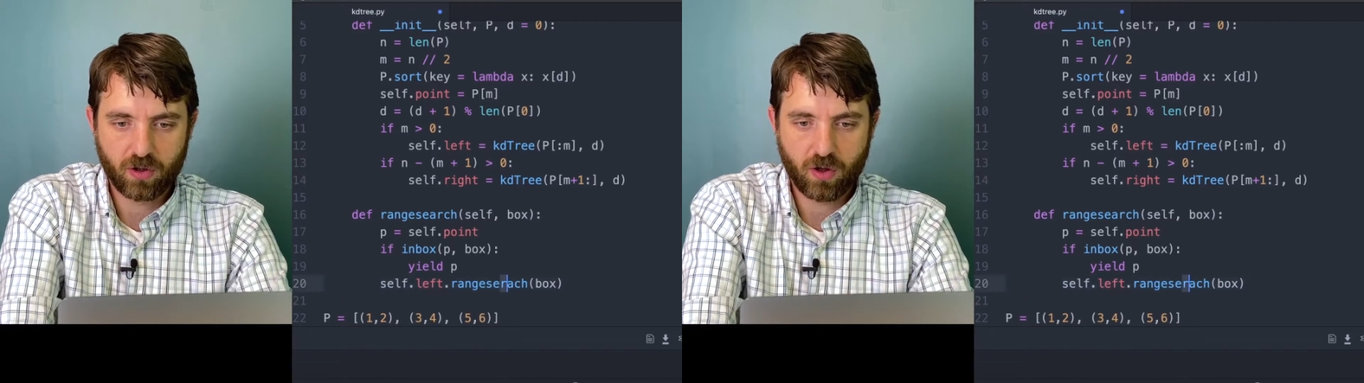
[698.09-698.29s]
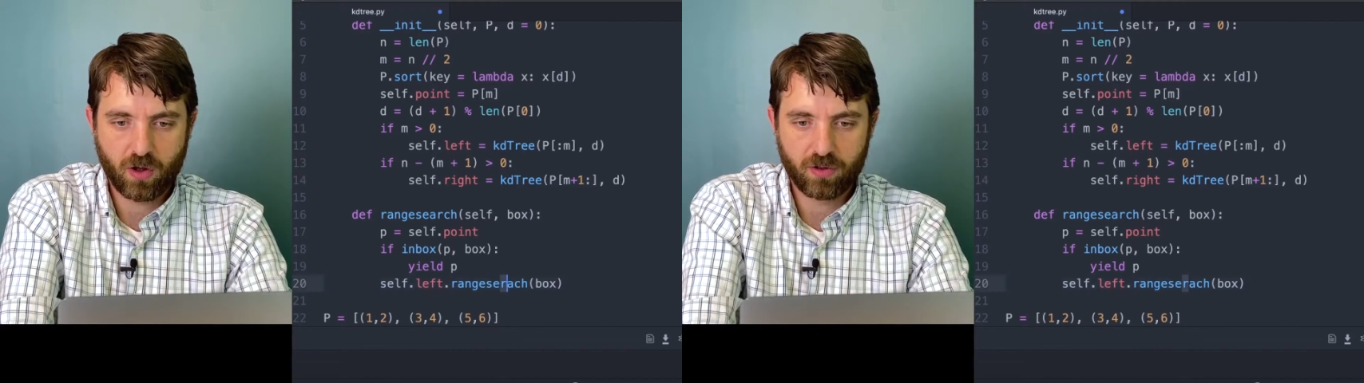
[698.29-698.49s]

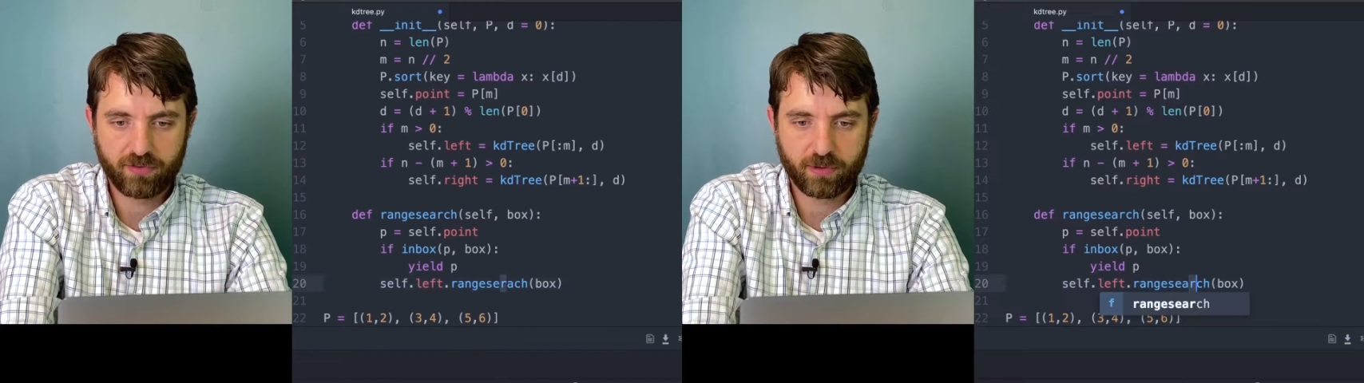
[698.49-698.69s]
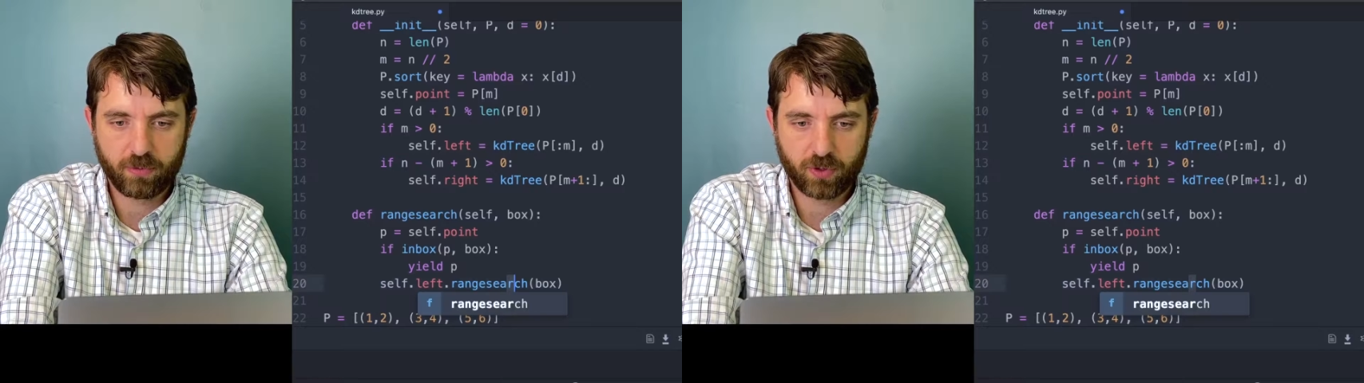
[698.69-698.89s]
all
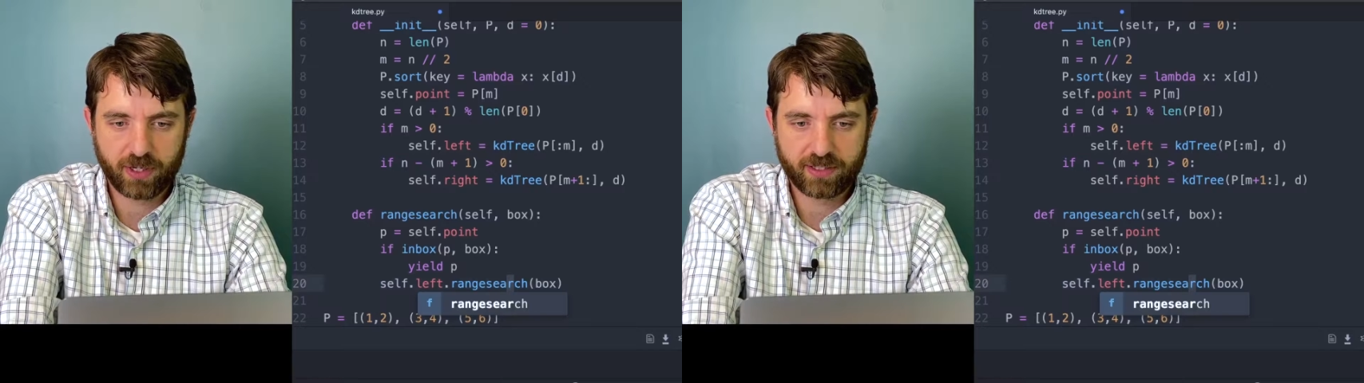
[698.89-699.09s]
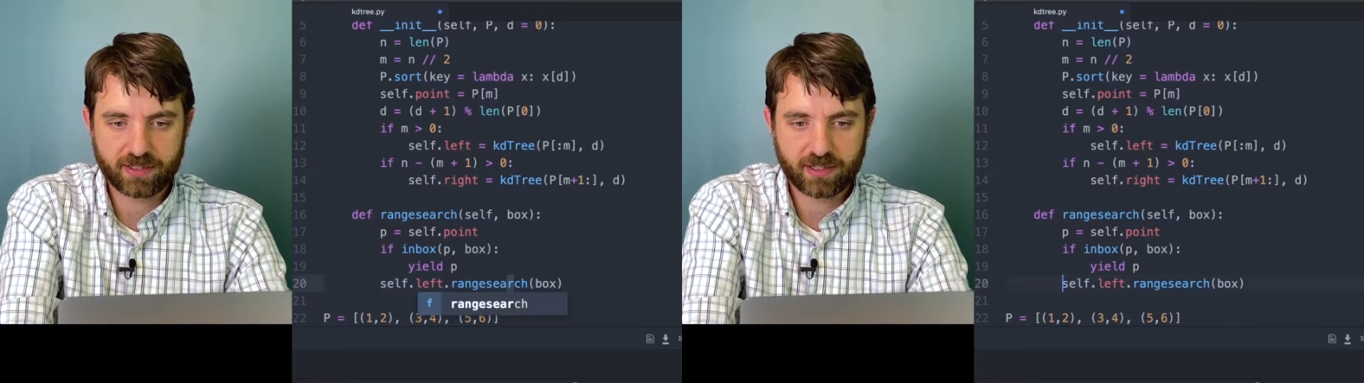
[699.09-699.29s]
of the
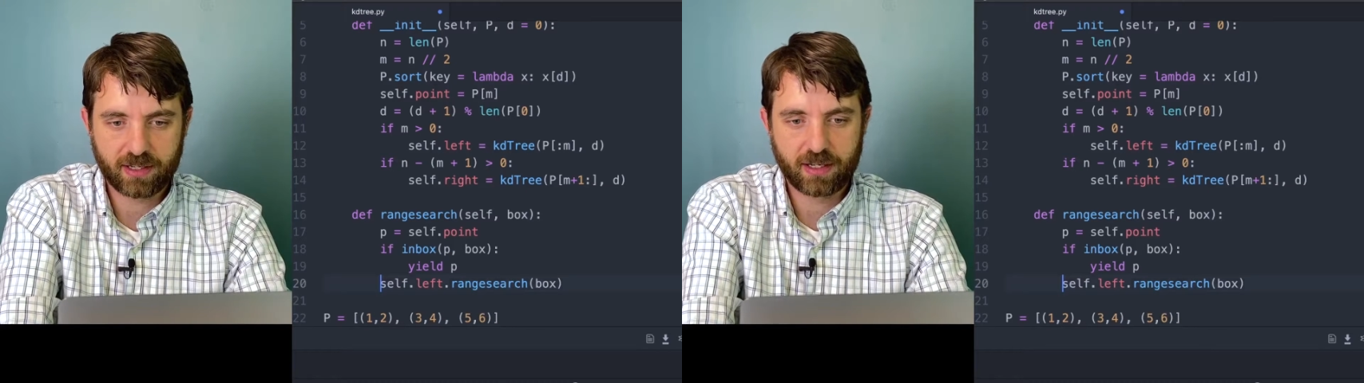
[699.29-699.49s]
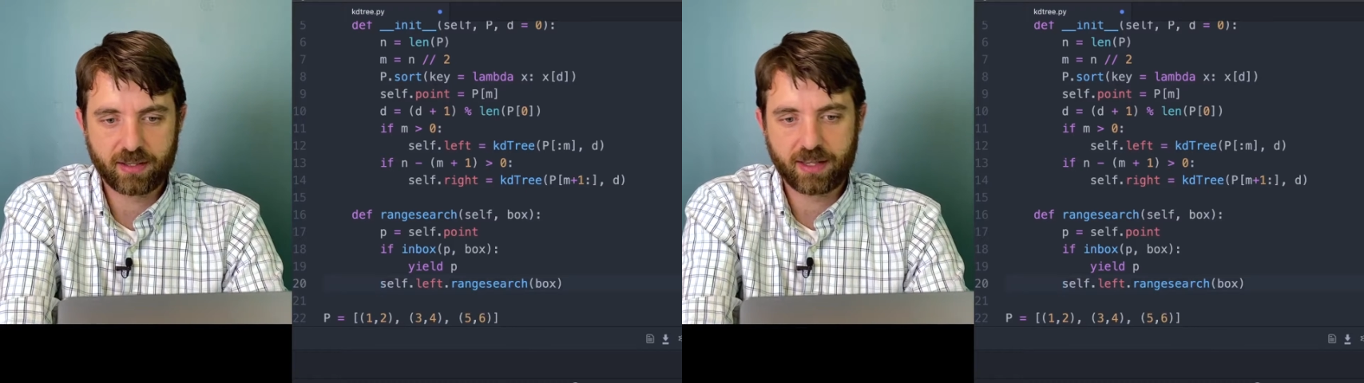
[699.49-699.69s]
points
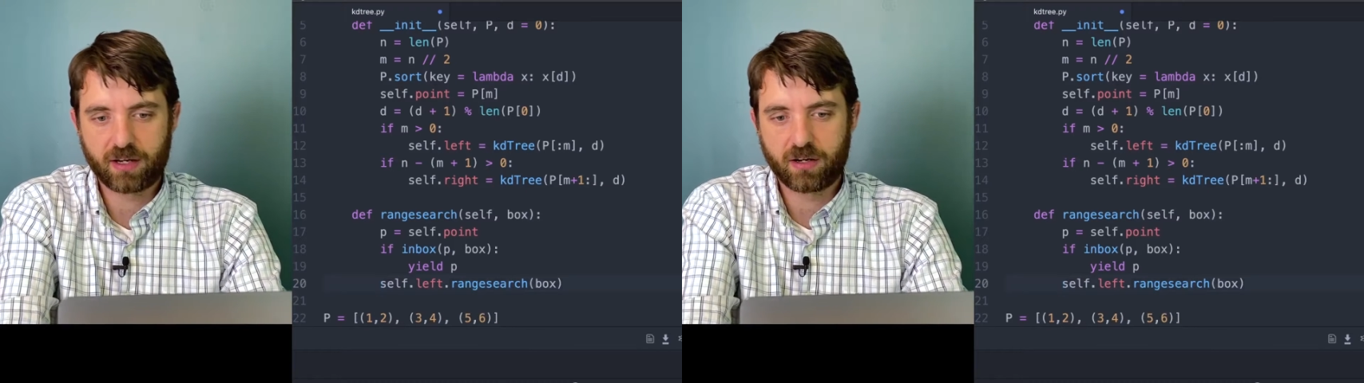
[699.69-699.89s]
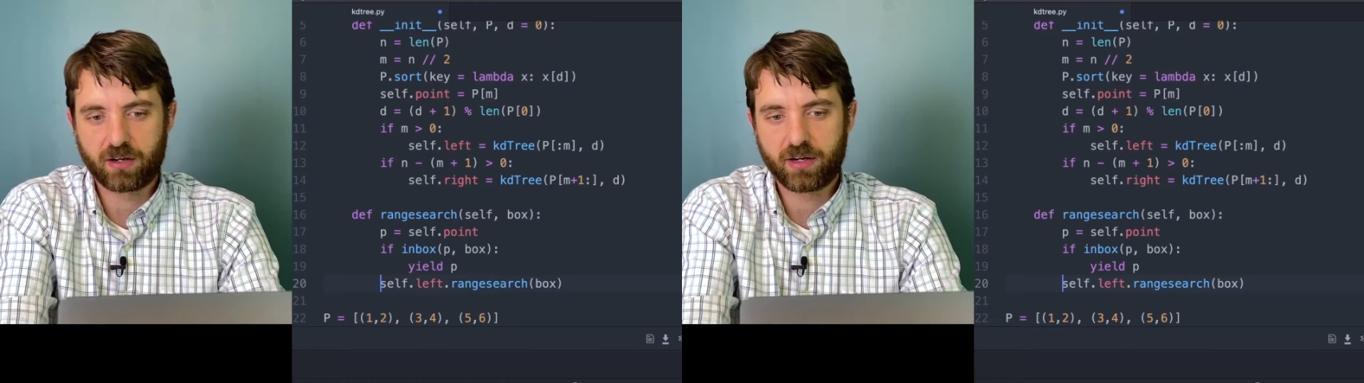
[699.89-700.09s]
that
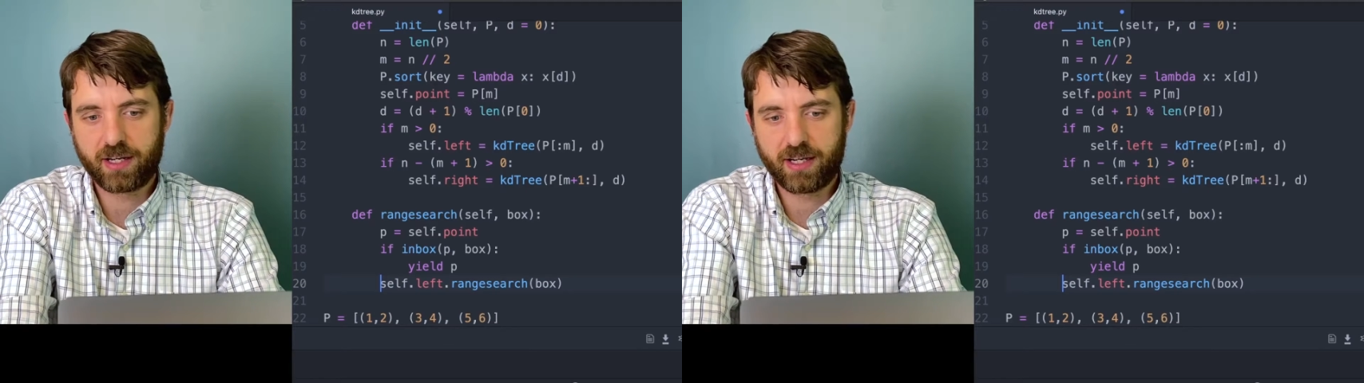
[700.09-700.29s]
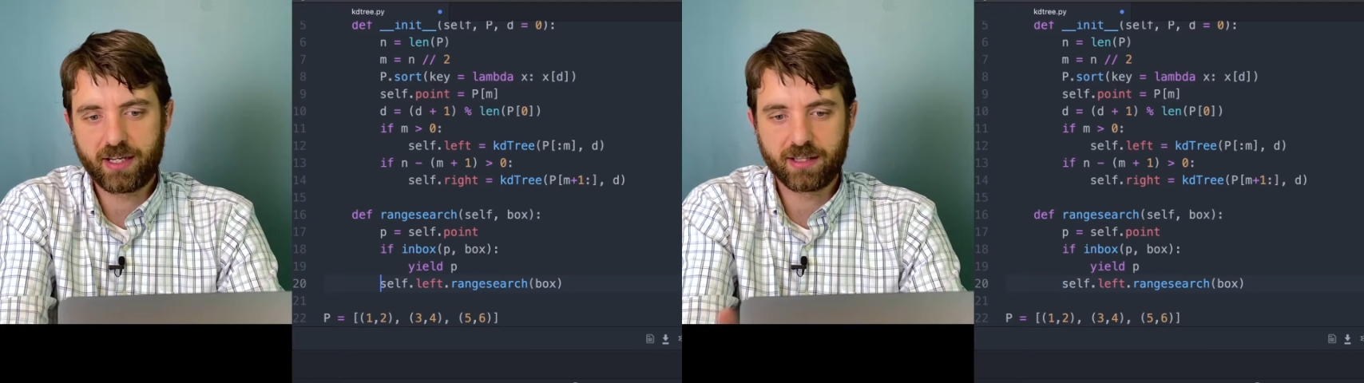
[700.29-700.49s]
are
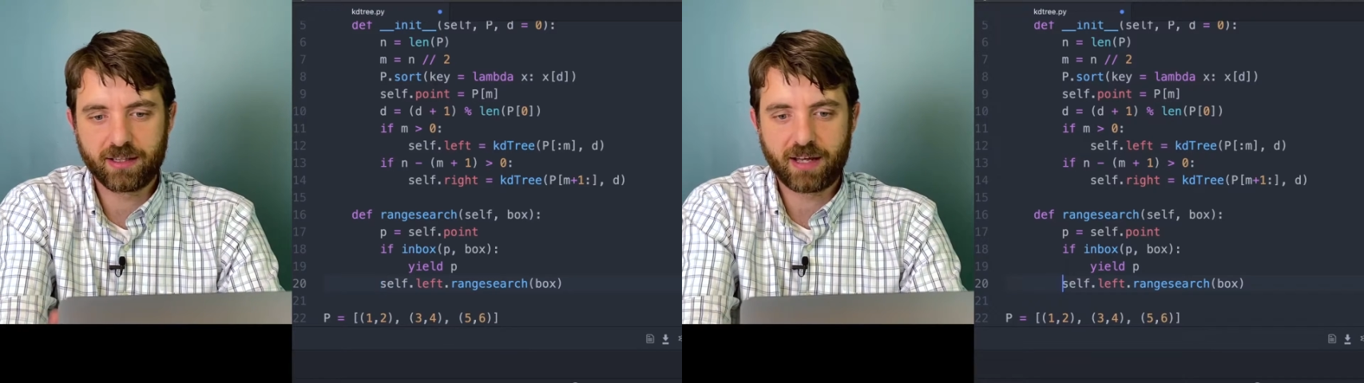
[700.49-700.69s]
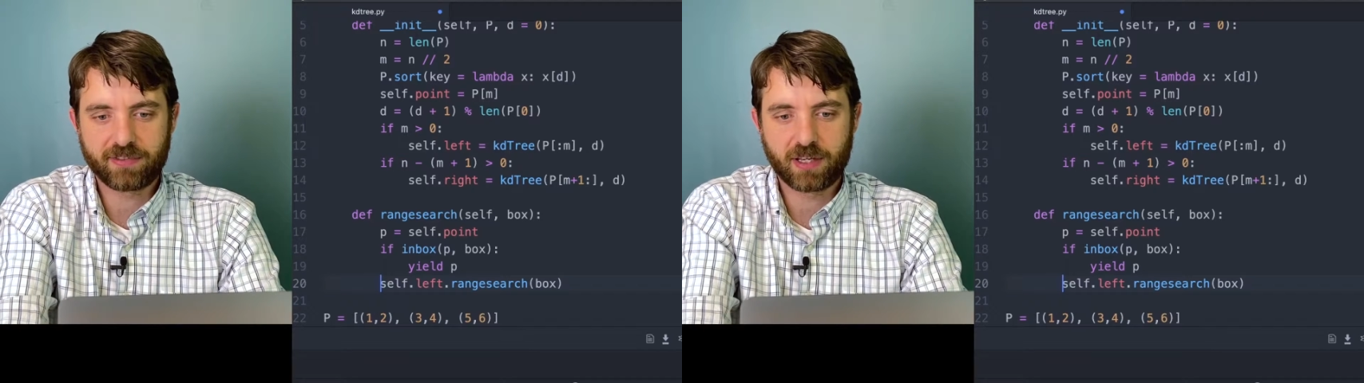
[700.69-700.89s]
in the
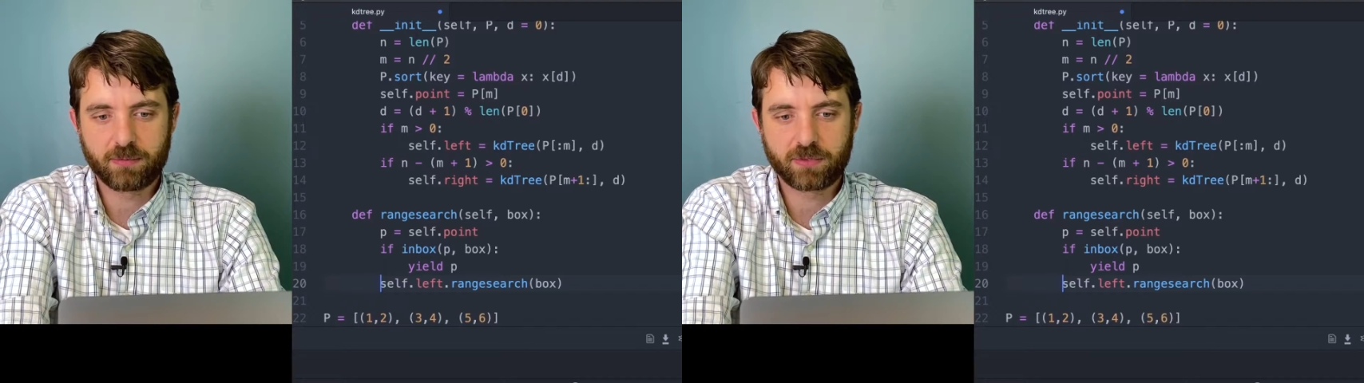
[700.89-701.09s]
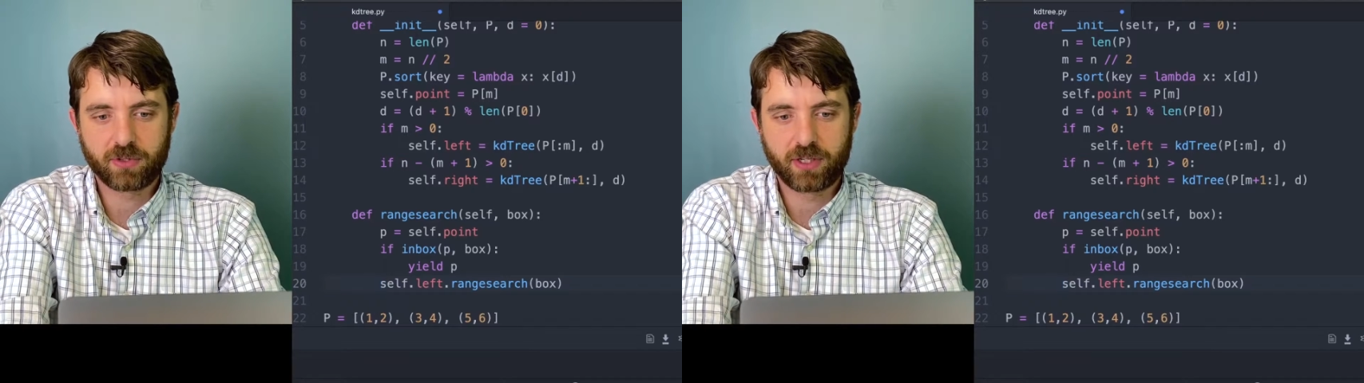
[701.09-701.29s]
left
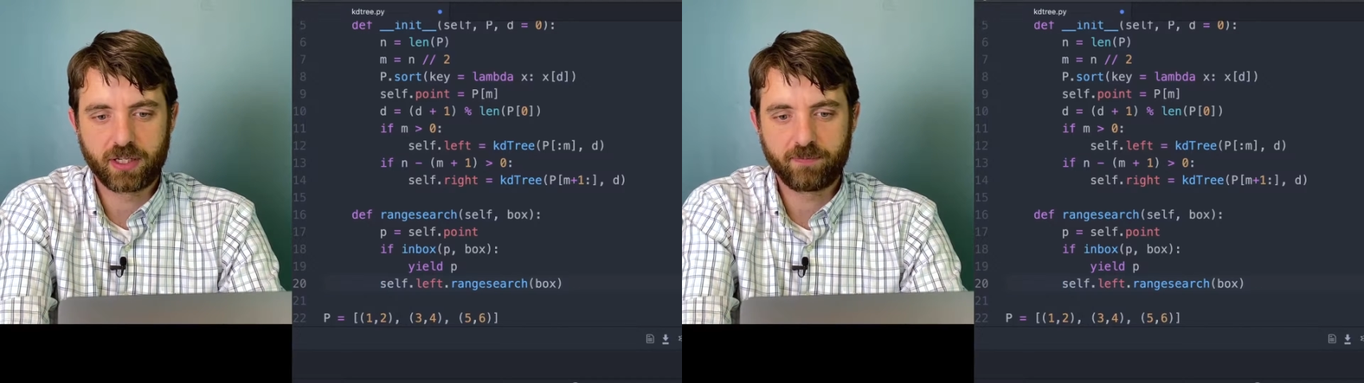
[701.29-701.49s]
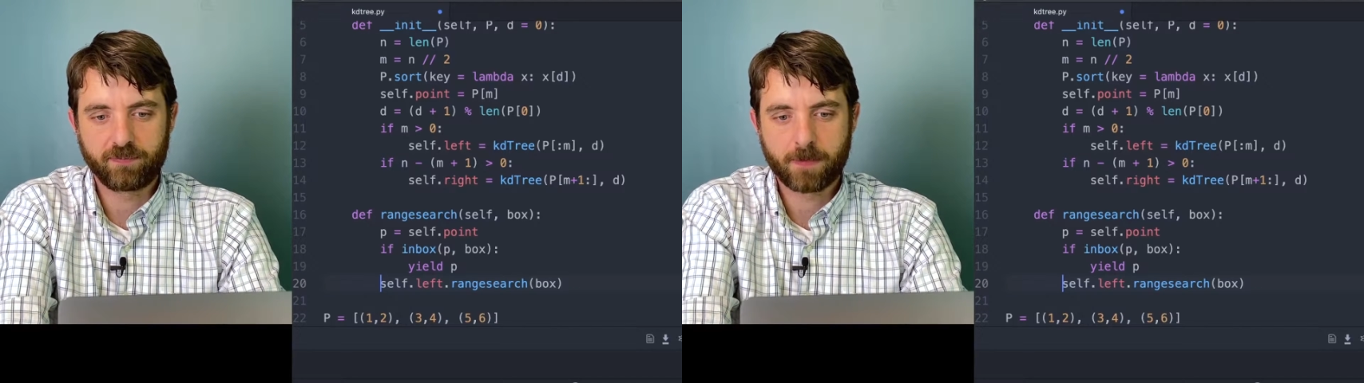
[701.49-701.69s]
subtree